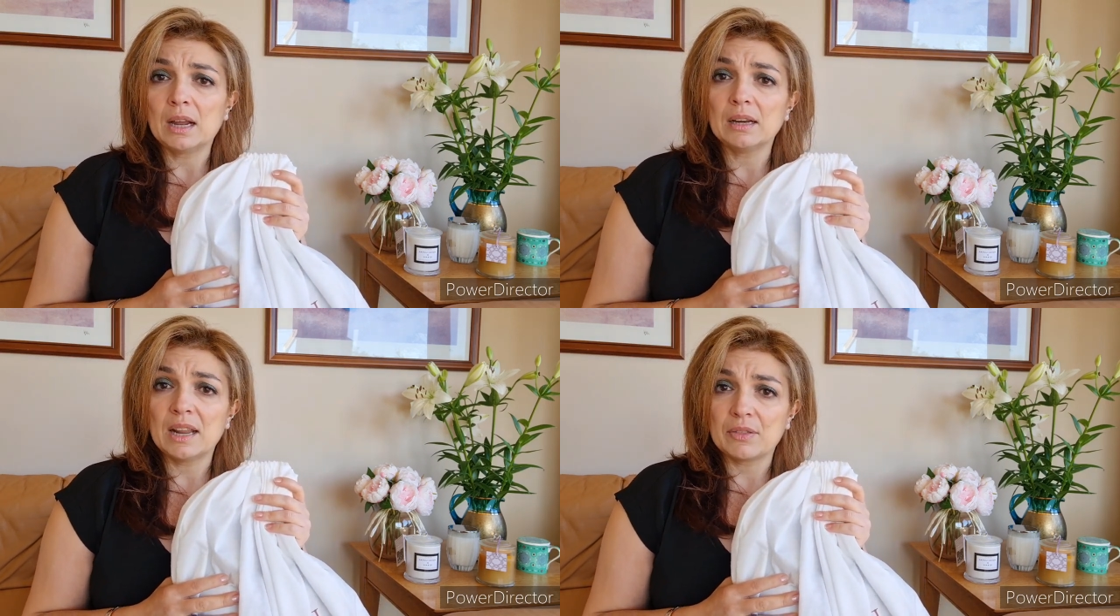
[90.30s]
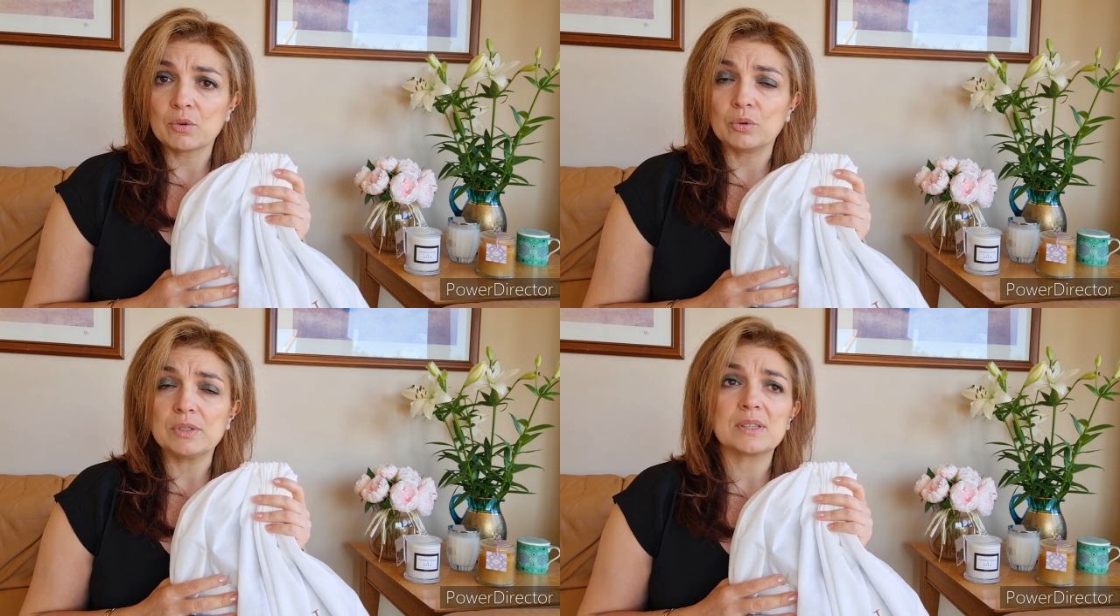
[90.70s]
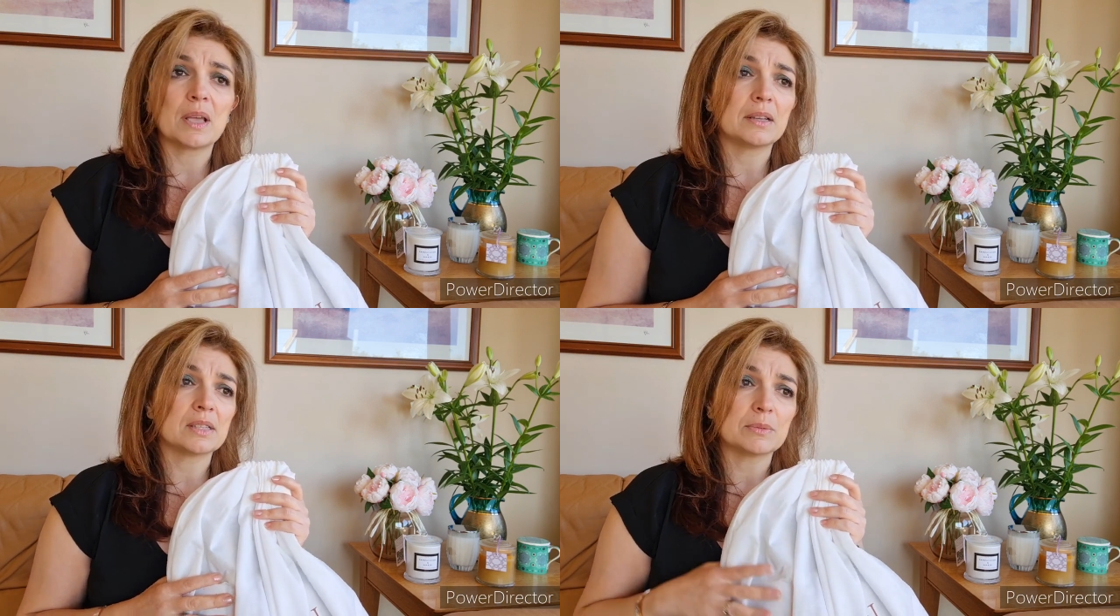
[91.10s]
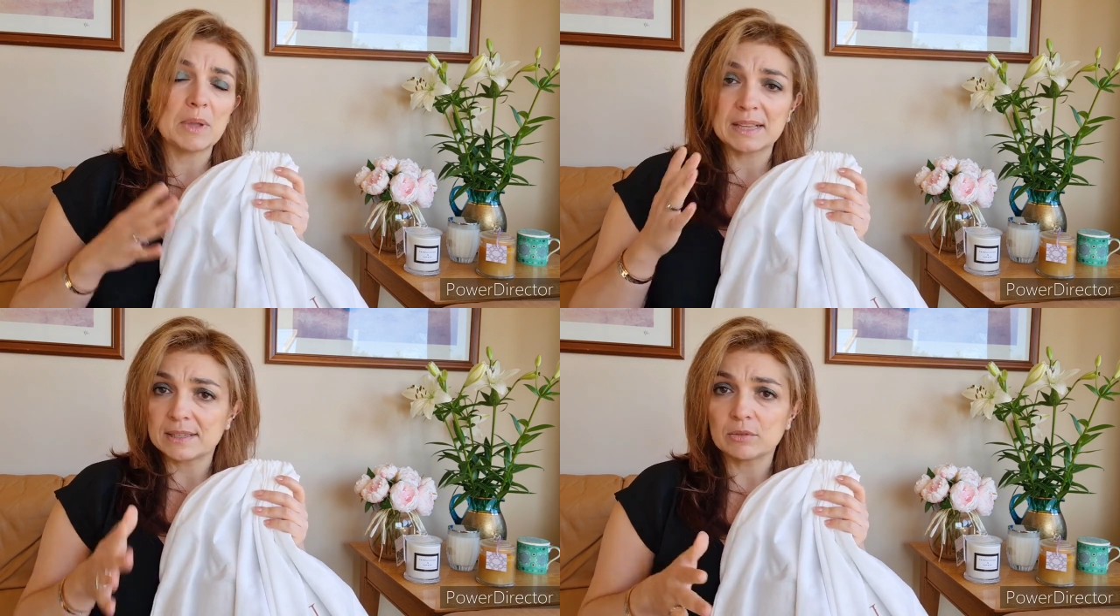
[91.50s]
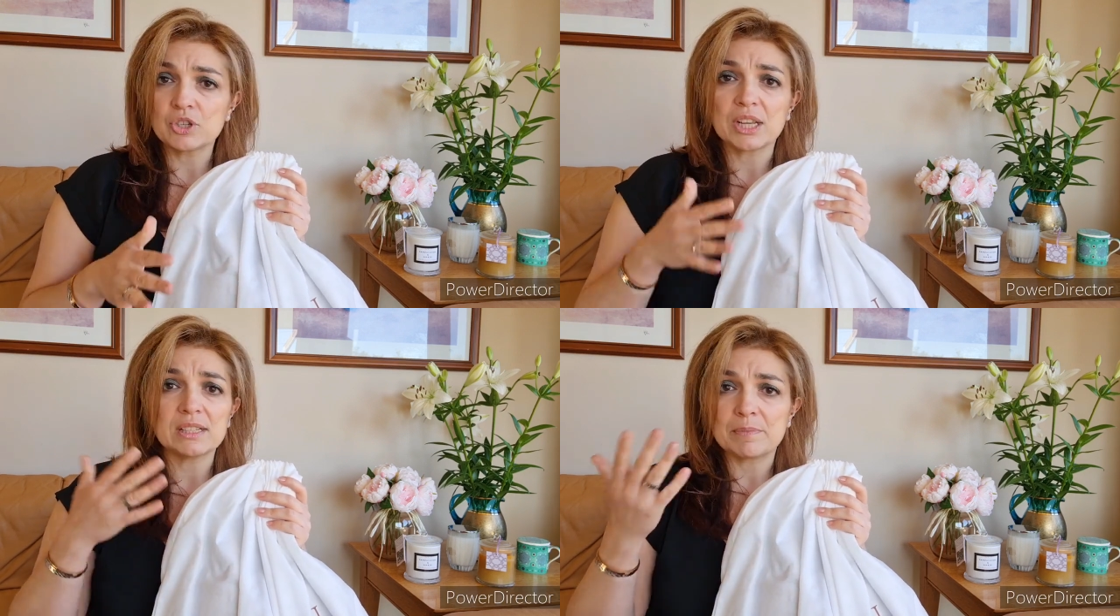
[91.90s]
leather goods,
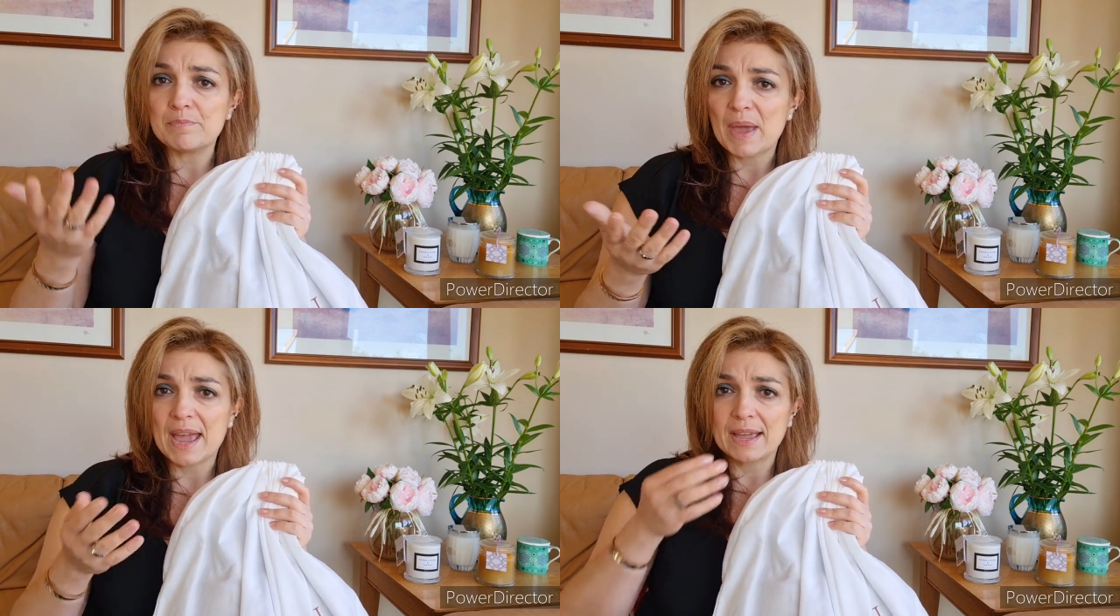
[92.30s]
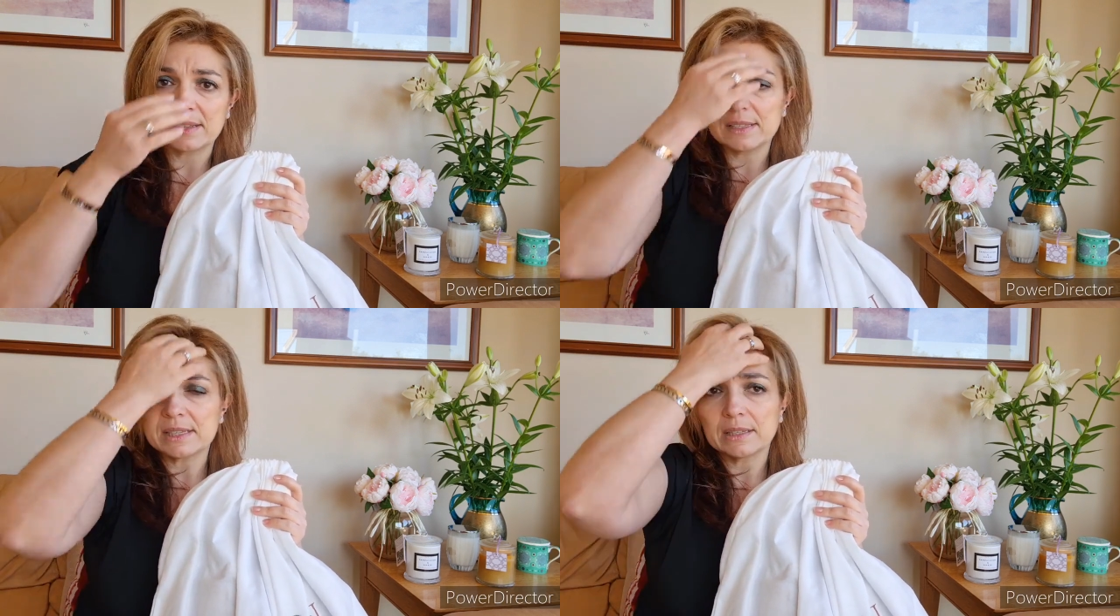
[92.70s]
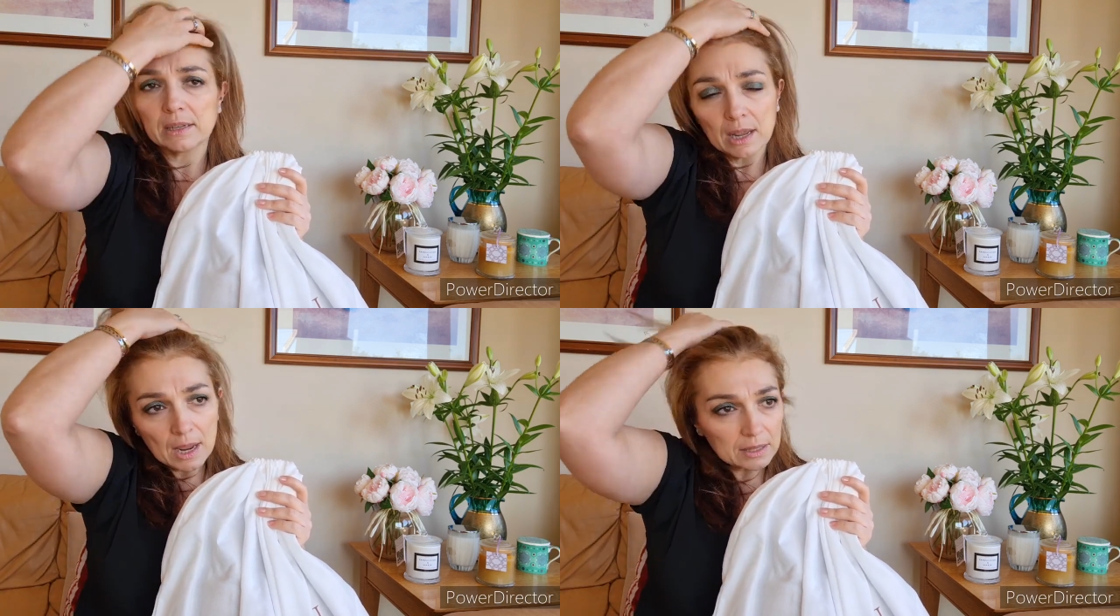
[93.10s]
SLGs and bags, and